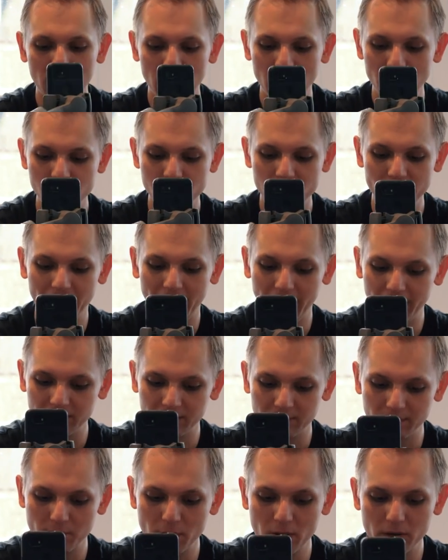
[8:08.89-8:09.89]
straight out of
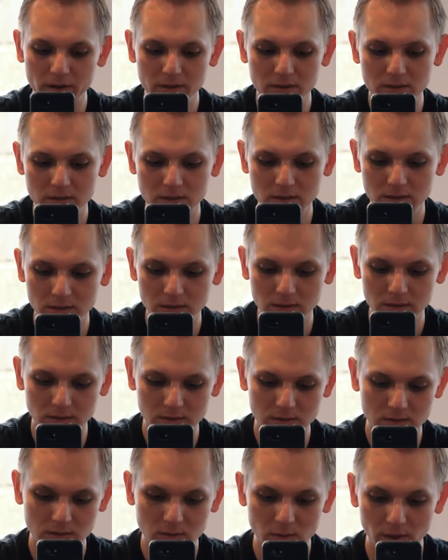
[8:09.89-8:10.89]
the box,
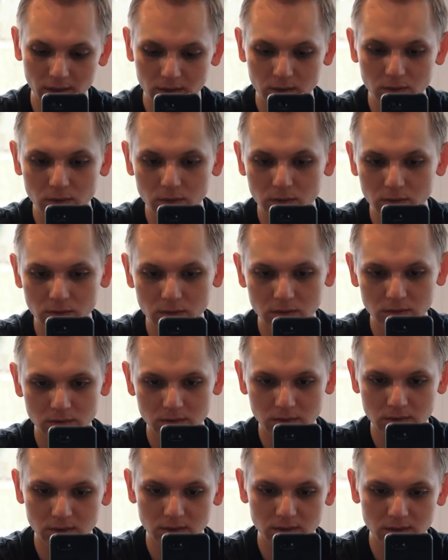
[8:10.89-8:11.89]
which is quite cool. It's
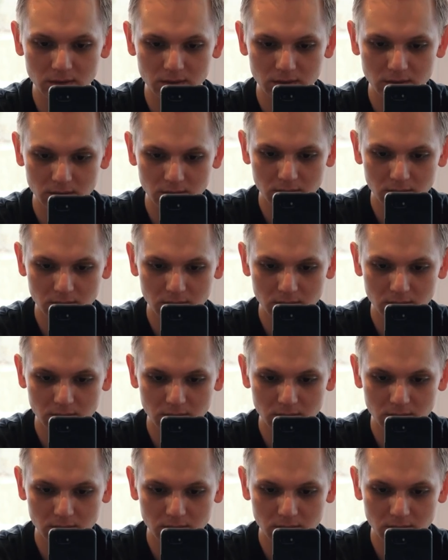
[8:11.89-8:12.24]
good.